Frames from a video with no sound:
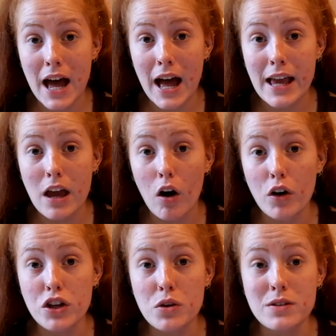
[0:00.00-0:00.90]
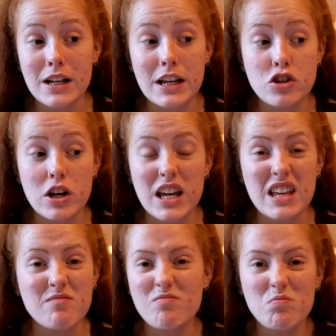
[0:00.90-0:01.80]
I use it
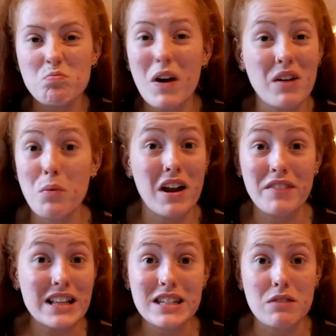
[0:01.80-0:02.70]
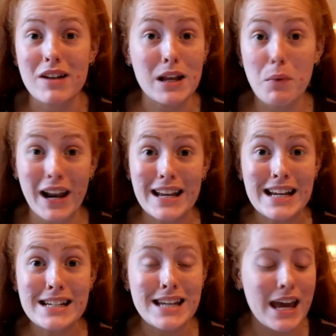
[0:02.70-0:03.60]
literally when I fancy it, really, when I
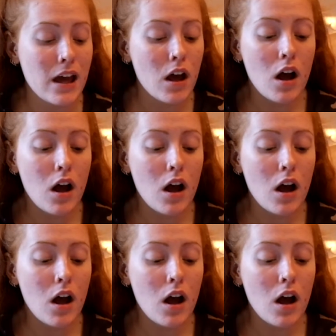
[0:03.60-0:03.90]
need it.